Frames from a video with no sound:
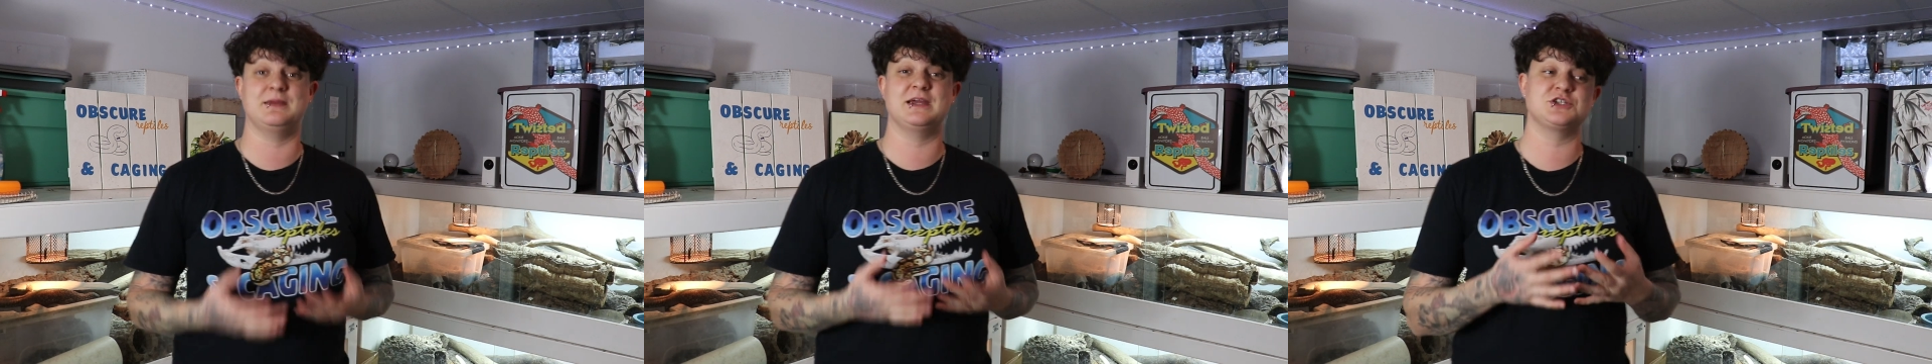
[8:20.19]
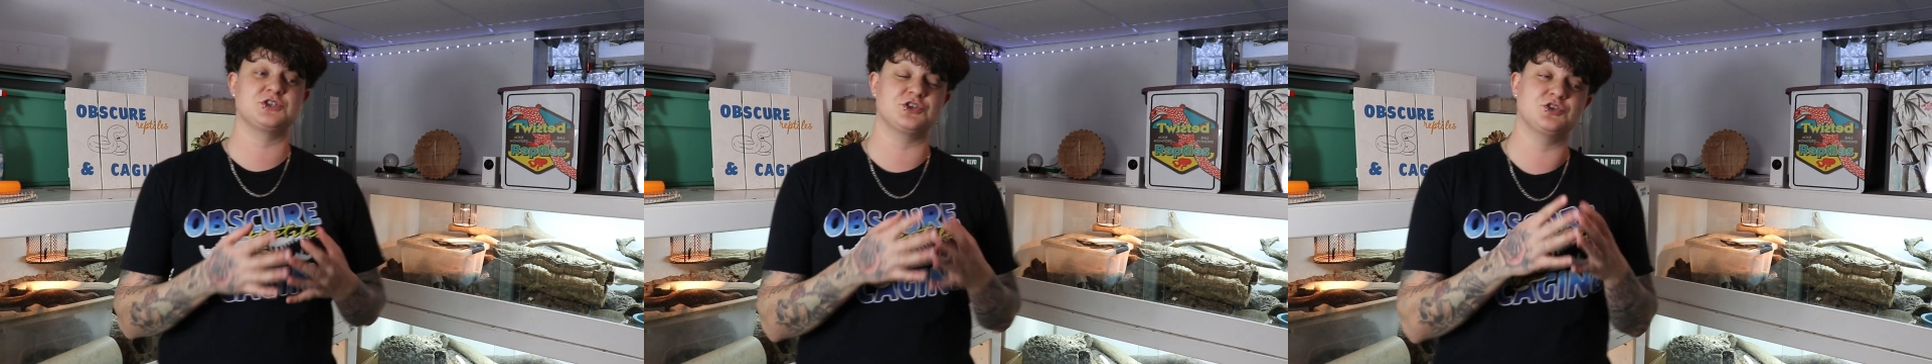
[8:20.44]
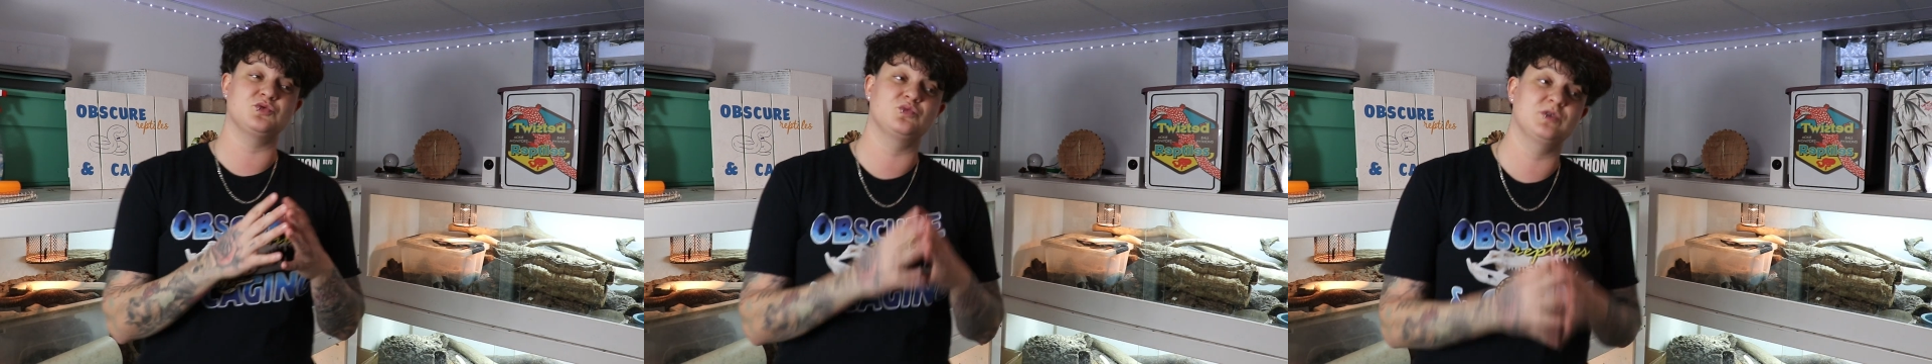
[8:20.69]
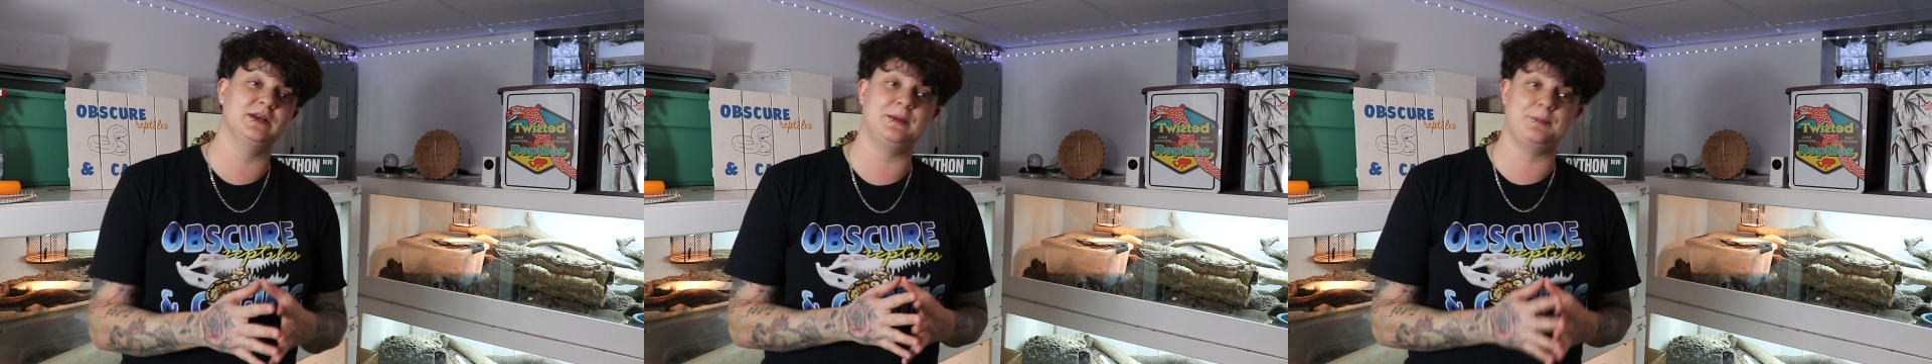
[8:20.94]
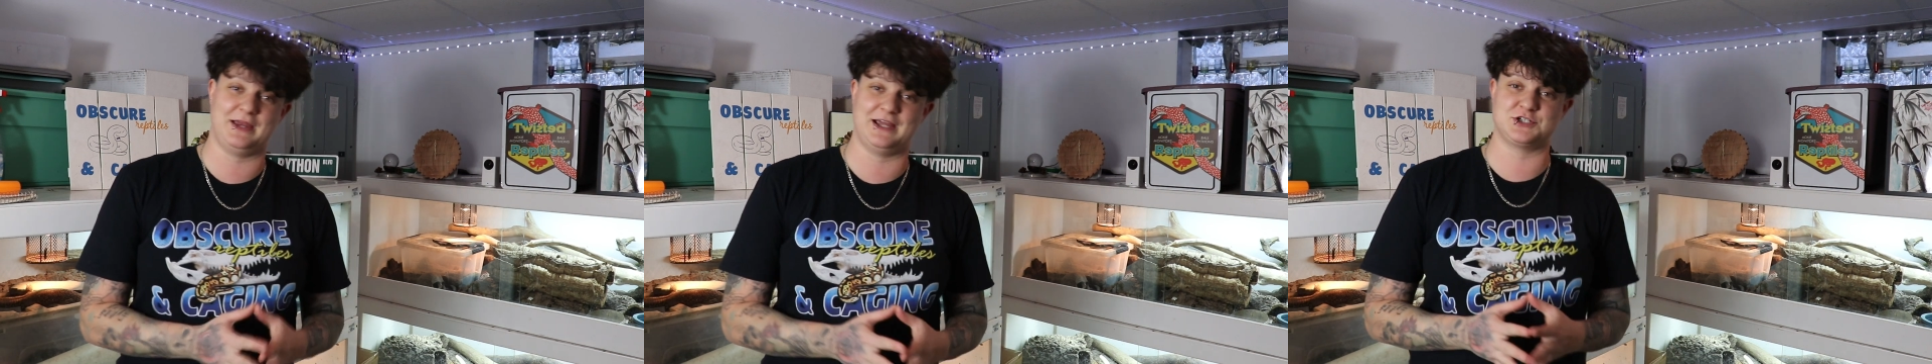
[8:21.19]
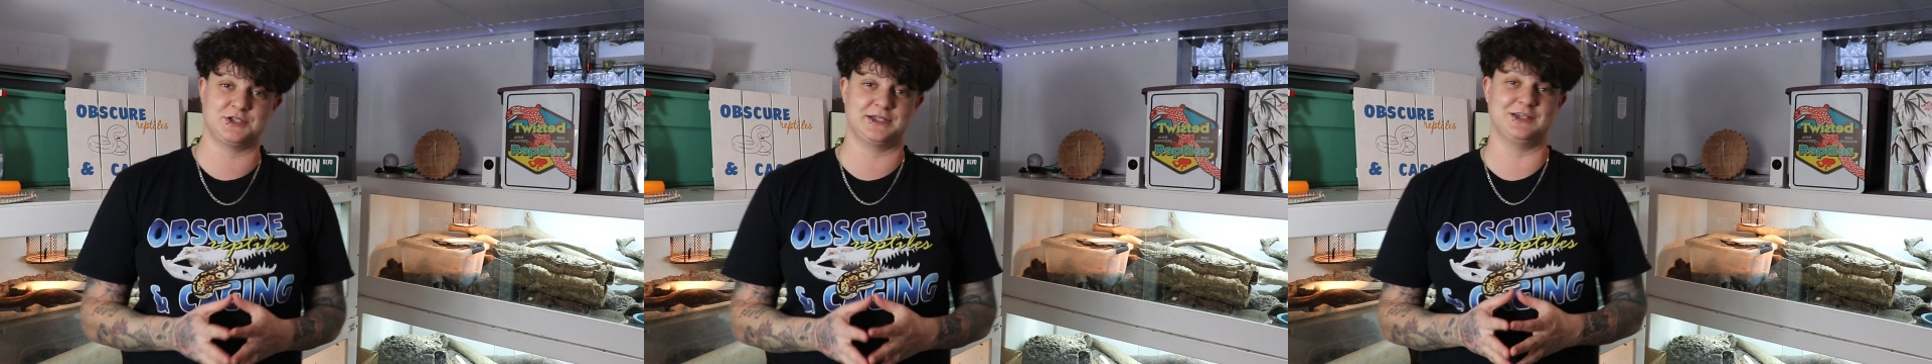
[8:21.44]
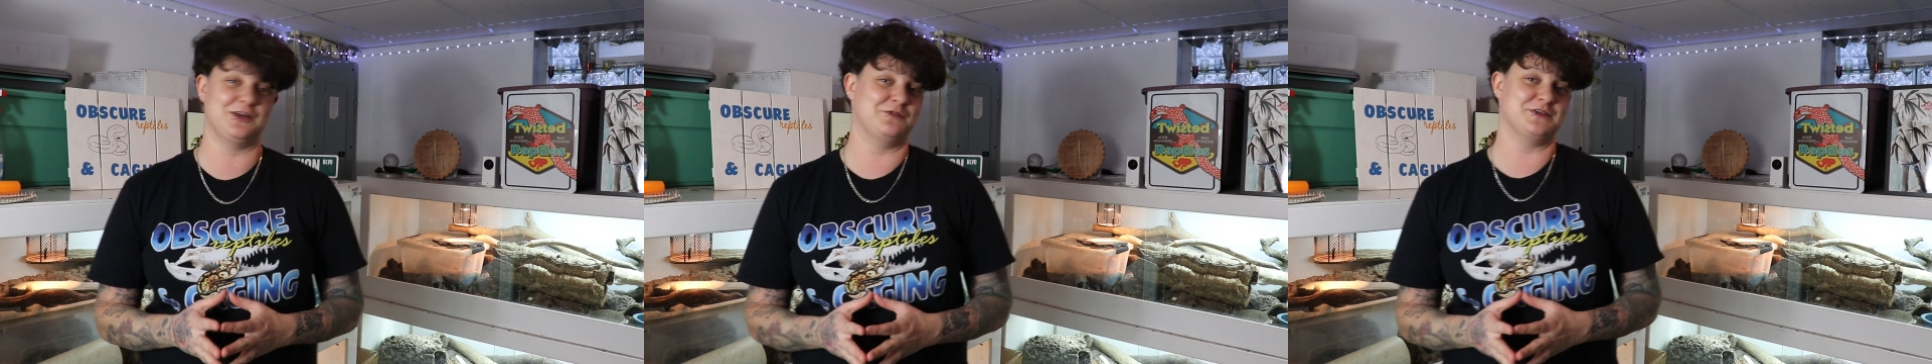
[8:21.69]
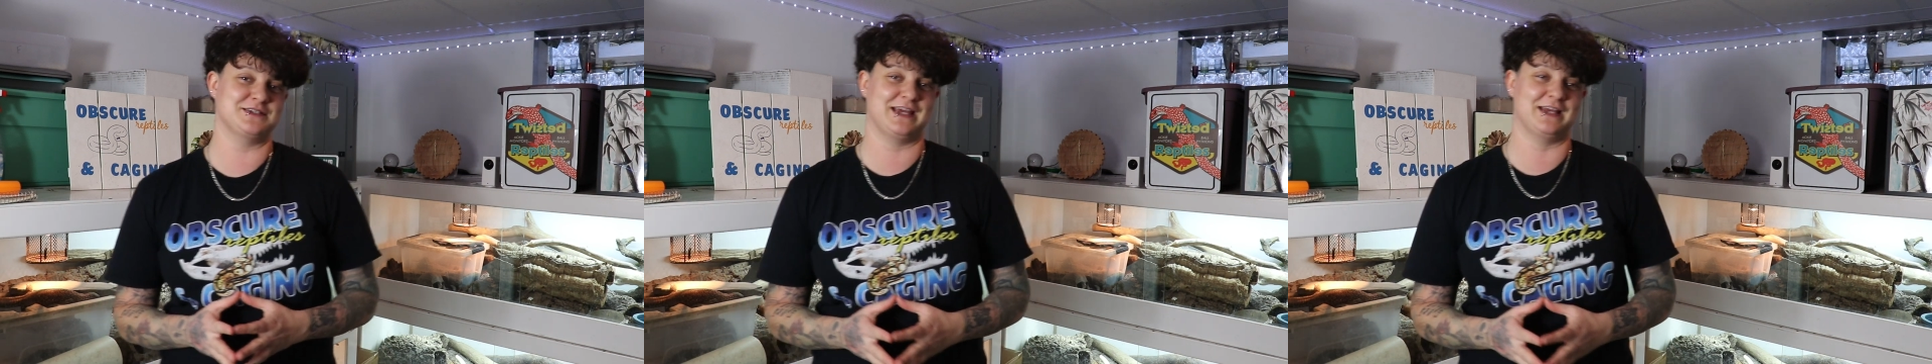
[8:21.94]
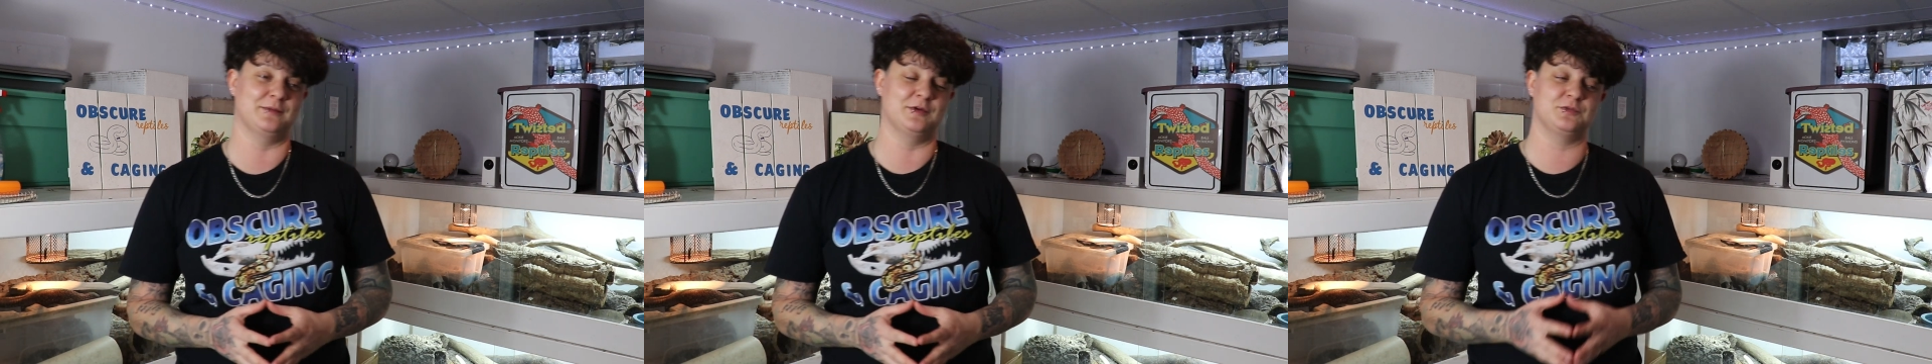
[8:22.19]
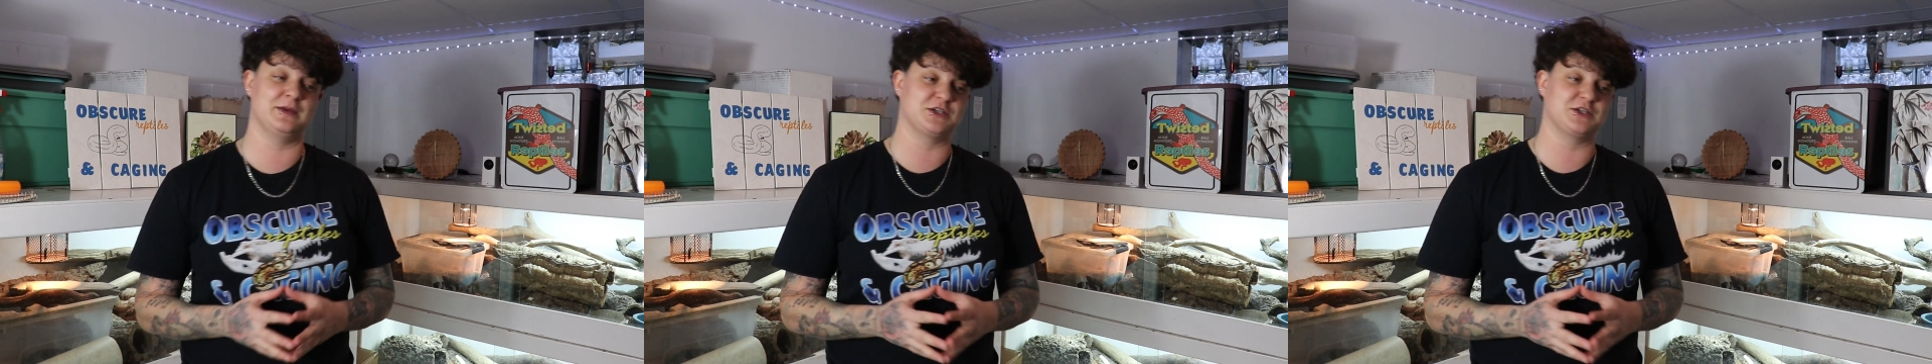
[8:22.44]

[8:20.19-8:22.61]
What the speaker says: Make sure you really passionately love these animals.